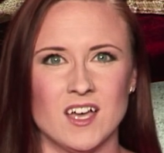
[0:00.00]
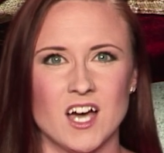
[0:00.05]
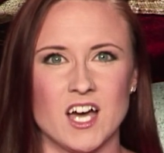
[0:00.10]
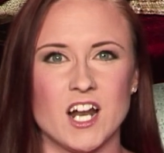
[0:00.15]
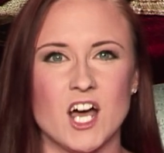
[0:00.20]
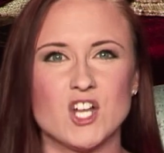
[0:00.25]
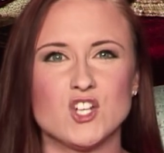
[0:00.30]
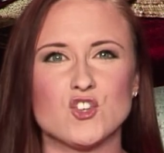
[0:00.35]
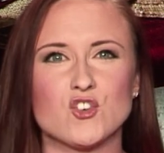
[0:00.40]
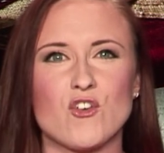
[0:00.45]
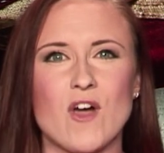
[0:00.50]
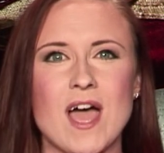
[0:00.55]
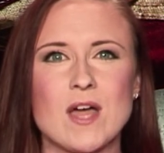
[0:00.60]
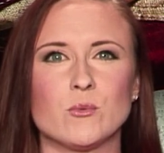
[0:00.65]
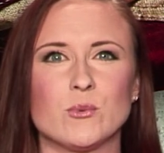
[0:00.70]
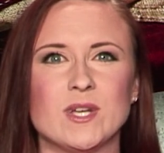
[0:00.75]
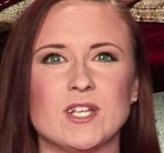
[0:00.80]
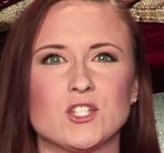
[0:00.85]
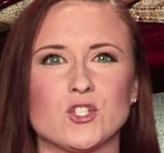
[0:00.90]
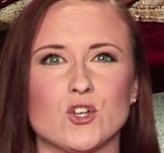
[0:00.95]
An
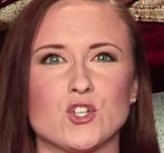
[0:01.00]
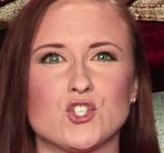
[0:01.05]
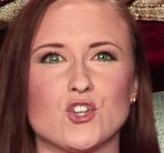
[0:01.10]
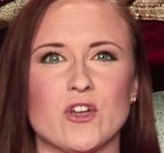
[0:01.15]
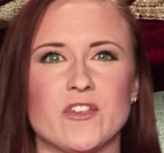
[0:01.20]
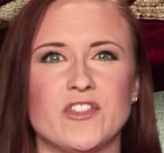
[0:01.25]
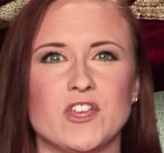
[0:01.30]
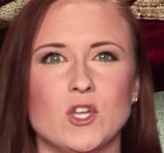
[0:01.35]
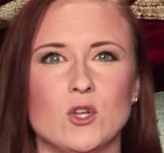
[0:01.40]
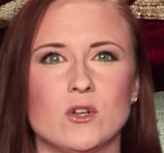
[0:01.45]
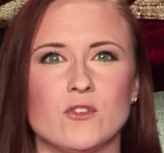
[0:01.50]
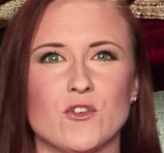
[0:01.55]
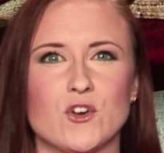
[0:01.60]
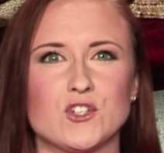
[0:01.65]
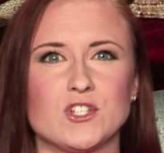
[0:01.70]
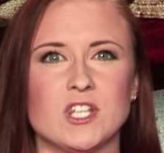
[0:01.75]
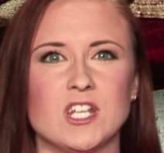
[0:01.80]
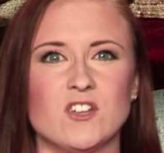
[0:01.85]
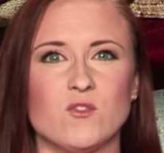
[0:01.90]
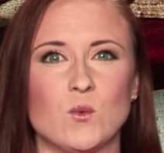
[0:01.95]
undergrad researcher at the
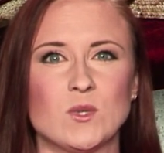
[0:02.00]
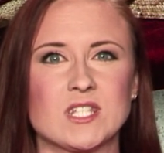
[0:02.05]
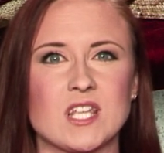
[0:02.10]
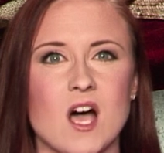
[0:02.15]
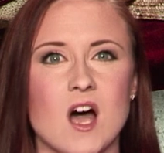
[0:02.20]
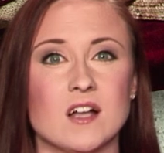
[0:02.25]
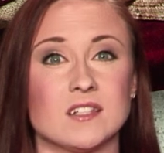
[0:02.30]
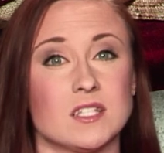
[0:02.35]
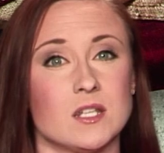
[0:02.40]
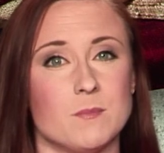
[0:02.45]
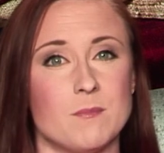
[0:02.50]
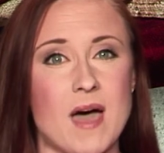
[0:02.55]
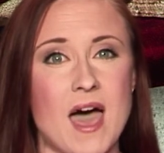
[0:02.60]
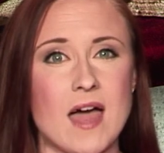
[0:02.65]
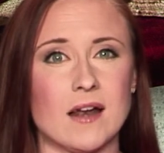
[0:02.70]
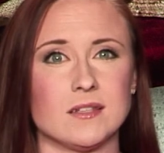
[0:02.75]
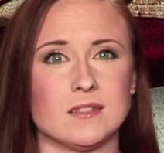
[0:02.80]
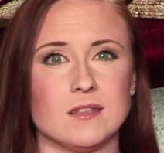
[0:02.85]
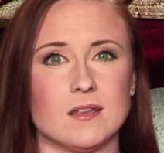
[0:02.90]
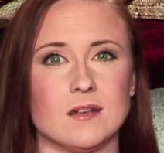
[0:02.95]
University of
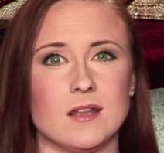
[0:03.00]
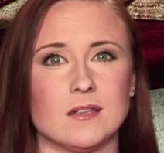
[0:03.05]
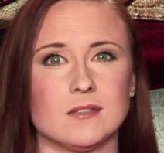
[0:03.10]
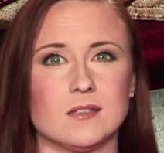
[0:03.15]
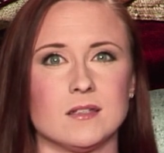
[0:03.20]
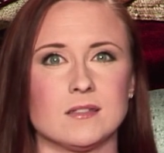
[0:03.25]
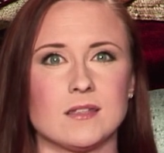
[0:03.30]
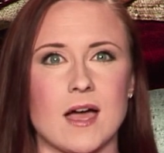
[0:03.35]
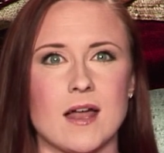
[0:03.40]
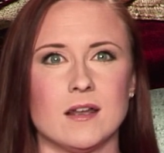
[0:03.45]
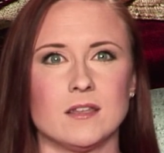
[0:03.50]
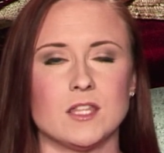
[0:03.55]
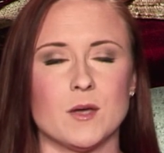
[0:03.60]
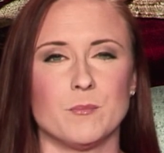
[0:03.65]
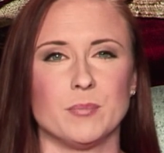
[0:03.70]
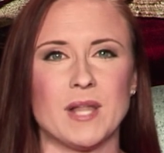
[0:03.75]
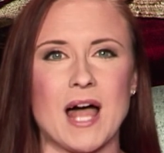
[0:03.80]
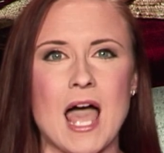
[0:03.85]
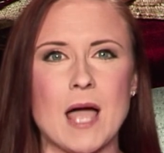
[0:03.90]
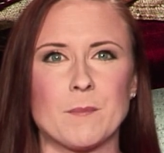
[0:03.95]
Wisconsin-Madison has decided
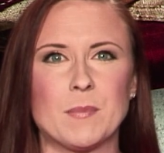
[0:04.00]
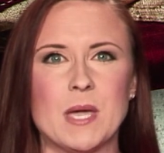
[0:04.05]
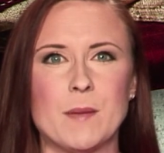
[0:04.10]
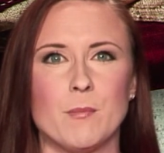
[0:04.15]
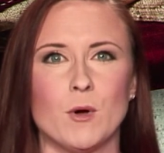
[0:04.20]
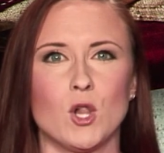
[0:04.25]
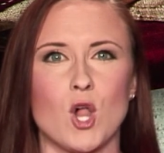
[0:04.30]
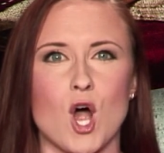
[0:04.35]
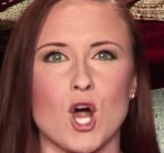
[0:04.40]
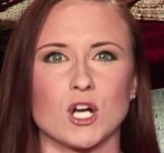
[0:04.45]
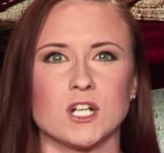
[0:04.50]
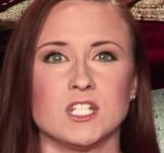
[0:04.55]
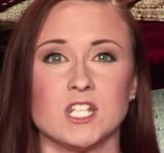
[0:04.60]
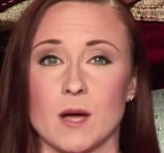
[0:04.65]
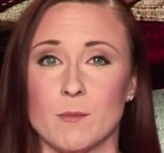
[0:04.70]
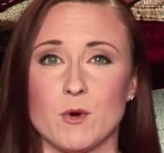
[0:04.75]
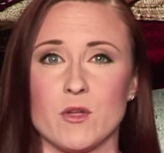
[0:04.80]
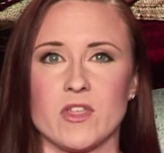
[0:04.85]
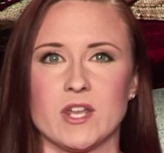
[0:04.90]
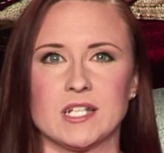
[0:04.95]
that black people are
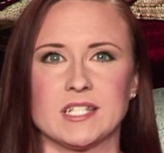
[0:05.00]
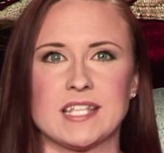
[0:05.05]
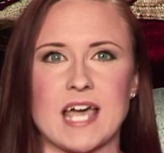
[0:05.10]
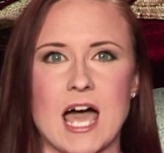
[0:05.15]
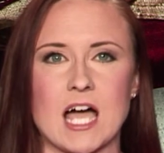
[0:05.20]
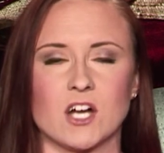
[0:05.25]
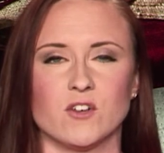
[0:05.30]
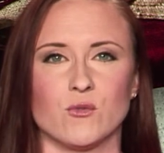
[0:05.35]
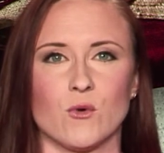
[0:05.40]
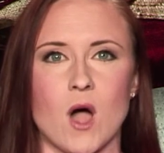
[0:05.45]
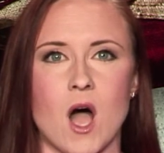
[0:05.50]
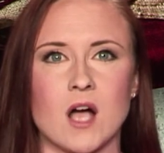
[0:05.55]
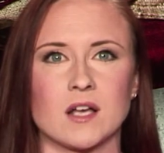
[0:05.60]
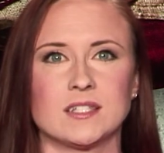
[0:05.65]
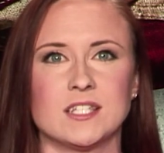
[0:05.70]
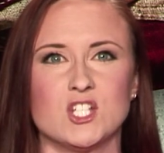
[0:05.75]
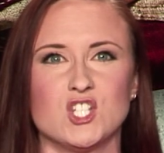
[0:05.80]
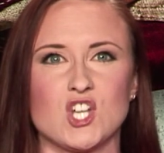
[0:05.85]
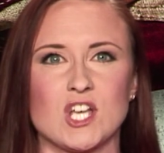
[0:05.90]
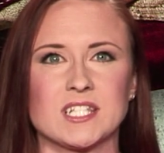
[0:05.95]
dumber than a sack of
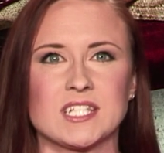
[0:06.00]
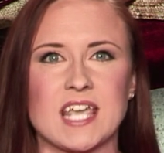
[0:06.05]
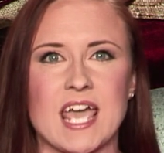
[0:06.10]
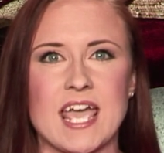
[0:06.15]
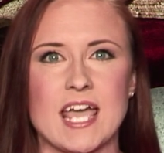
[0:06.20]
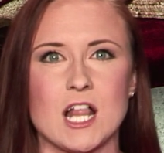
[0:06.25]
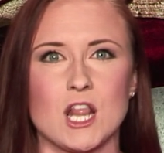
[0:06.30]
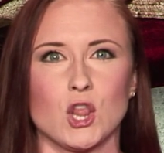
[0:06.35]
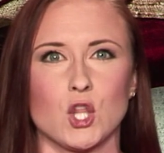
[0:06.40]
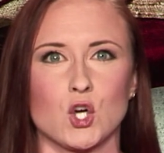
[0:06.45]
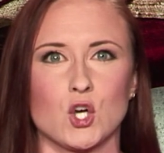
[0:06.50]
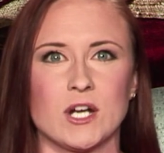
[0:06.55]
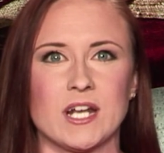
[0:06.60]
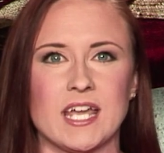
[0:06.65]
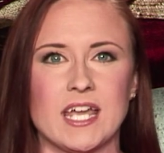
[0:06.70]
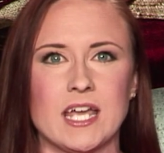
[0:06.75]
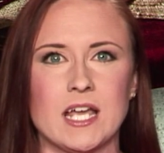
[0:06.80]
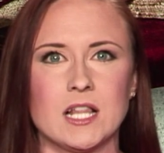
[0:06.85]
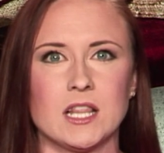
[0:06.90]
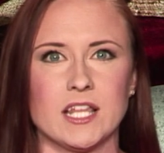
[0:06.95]
rocks and just can't learn
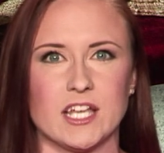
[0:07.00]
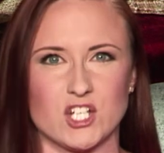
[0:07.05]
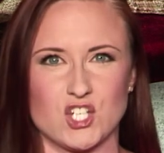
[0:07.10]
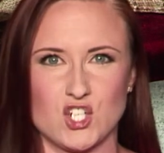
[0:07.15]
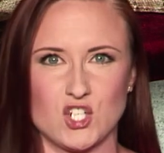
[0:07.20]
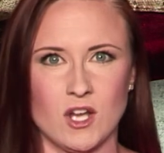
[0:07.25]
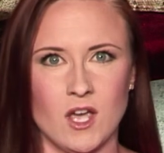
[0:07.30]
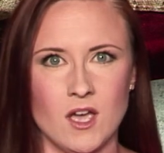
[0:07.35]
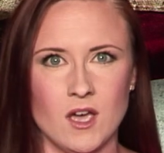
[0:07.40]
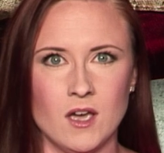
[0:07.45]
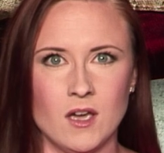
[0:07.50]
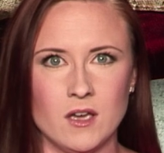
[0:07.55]
English.